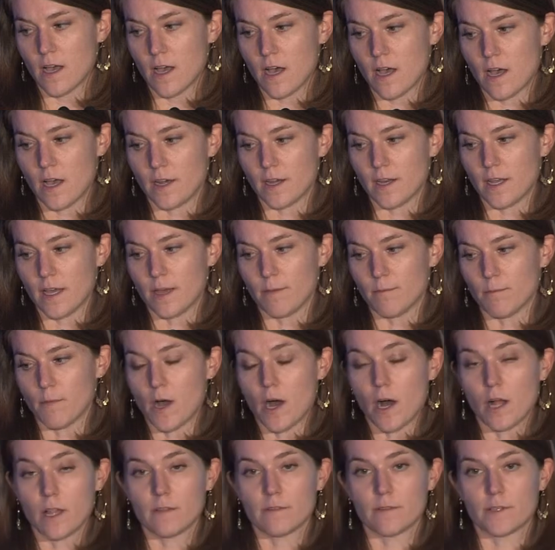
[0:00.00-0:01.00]
on
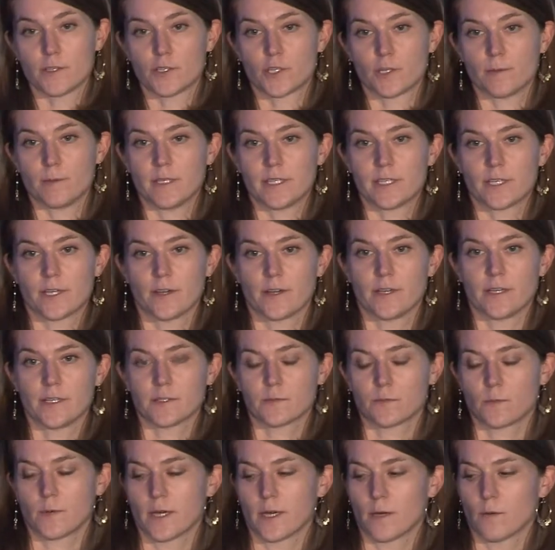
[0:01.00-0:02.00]
all of the
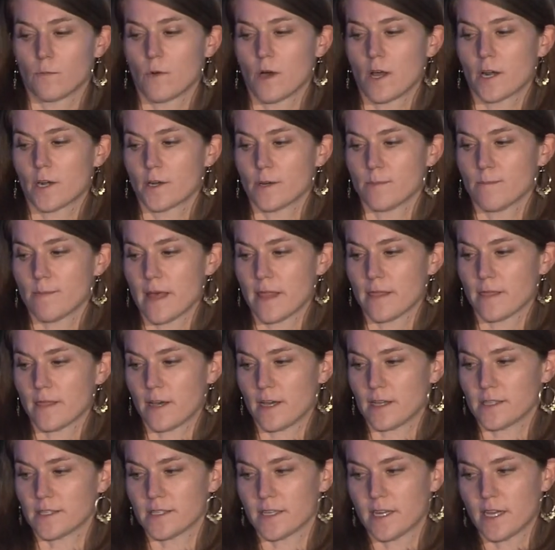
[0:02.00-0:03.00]
tributaries where water and
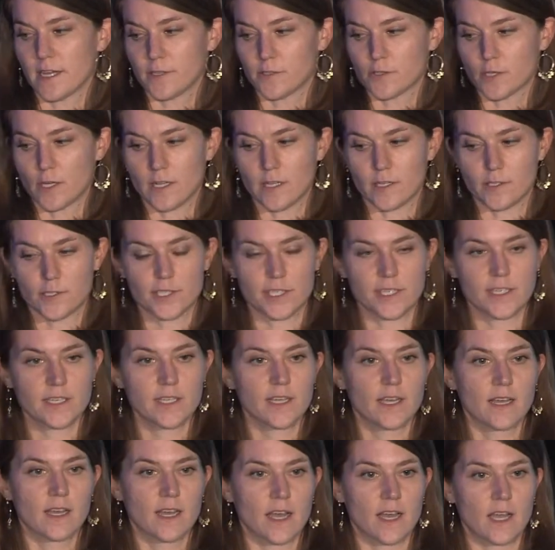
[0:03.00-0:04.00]
benthos and hydrology
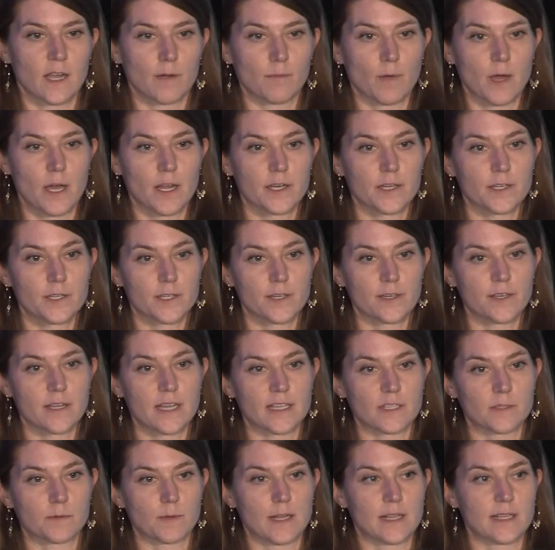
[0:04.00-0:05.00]
are monitored,
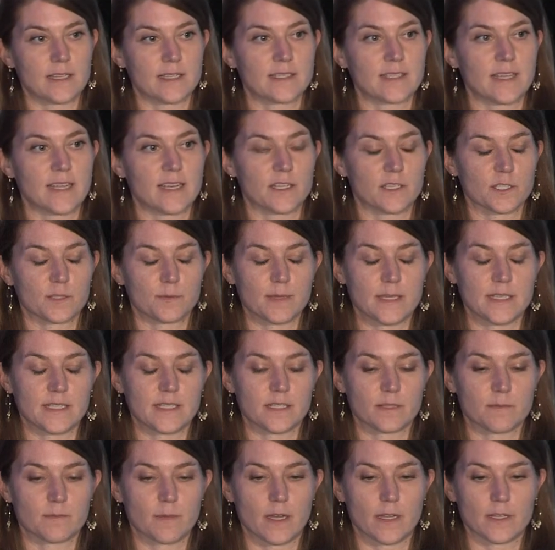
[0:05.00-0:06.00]
as well as sentinel
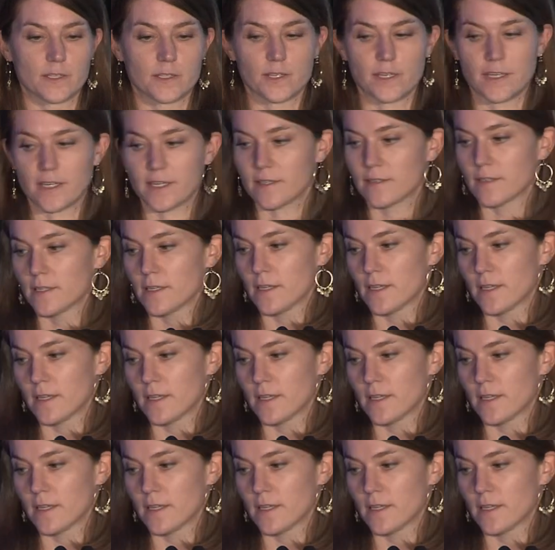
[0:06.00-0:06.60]
species monitoring.